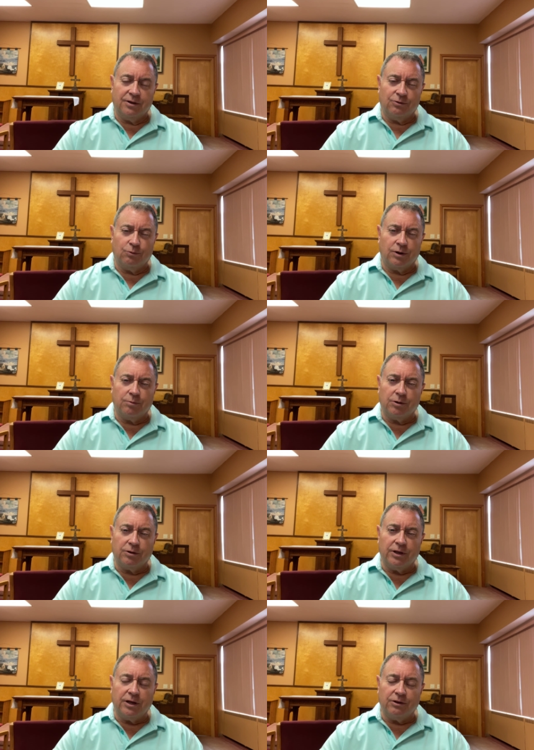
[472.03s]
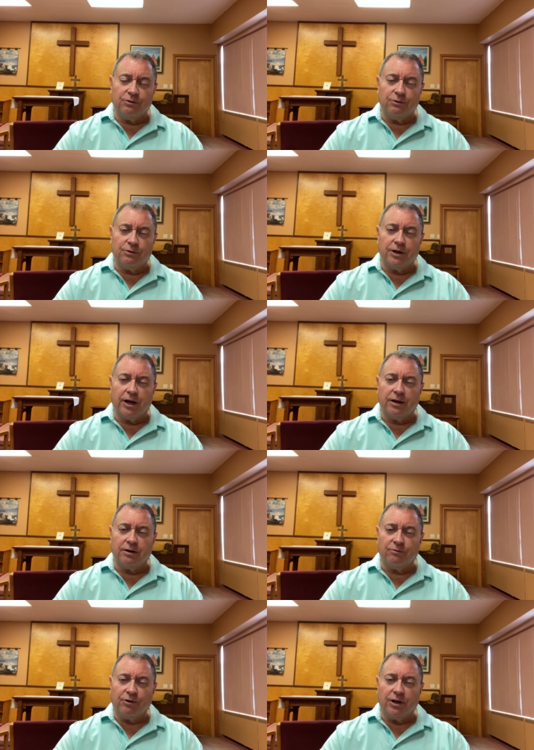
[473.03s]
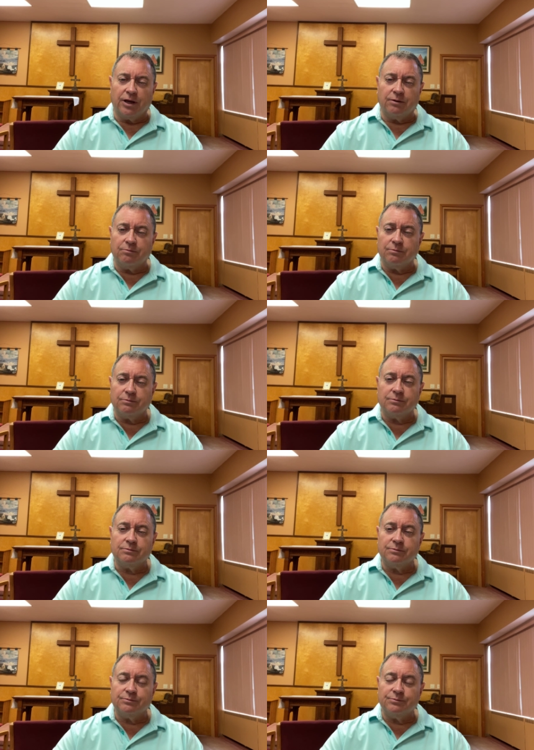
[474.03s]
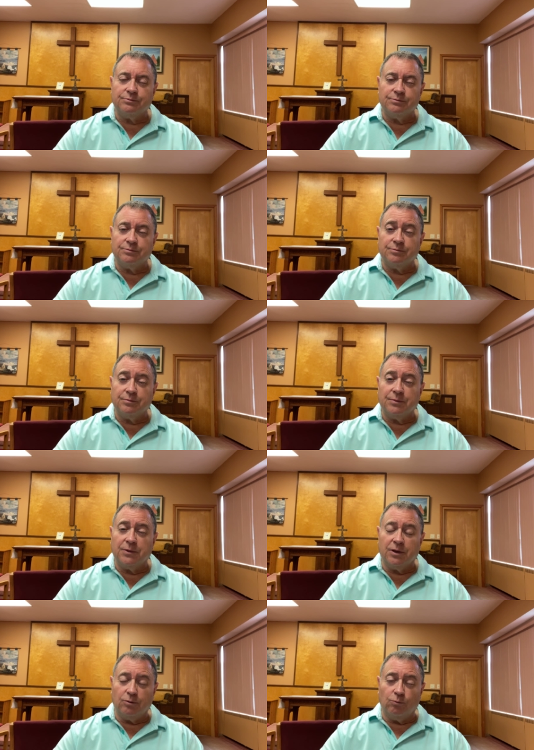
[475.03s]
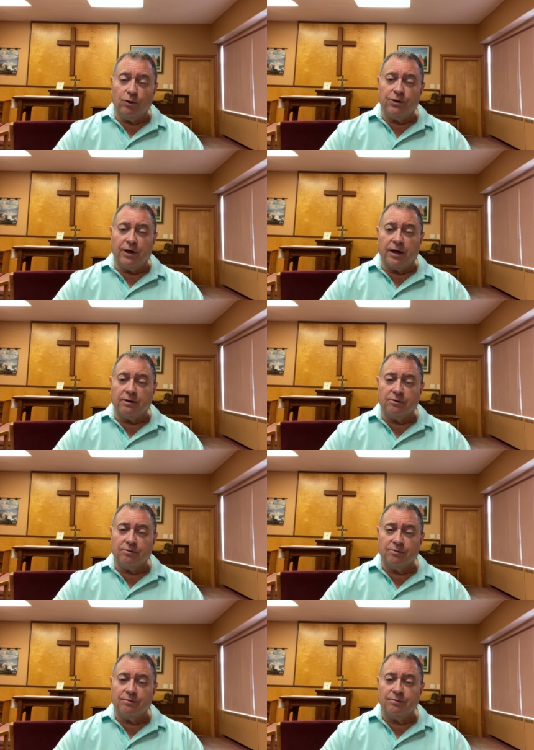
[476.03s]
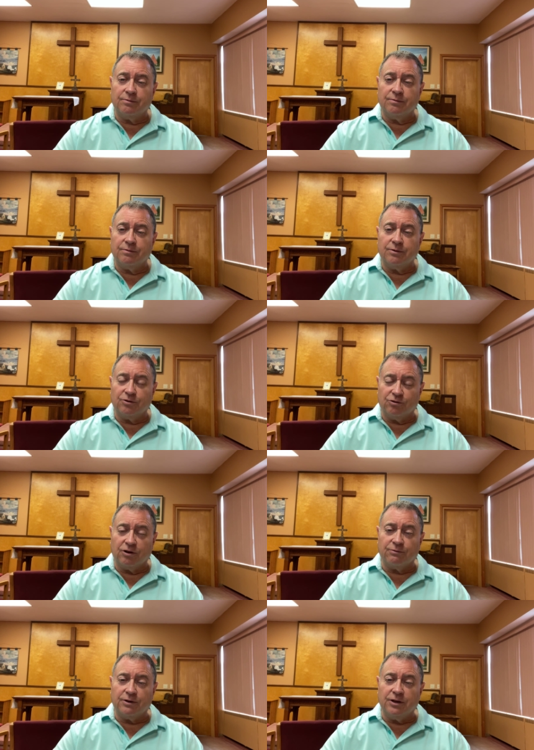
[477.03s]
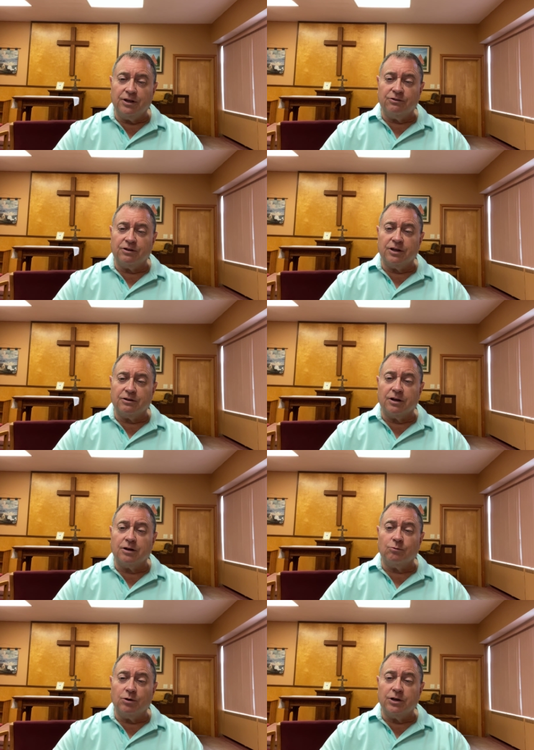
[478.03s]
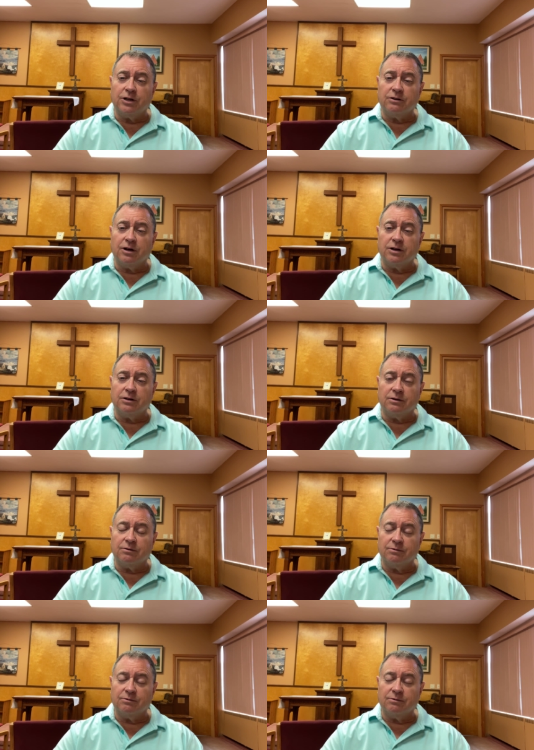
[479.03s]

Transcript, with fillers: is what I'm going to lean into today and every day. And with that, stuff that needs to get done will get done, and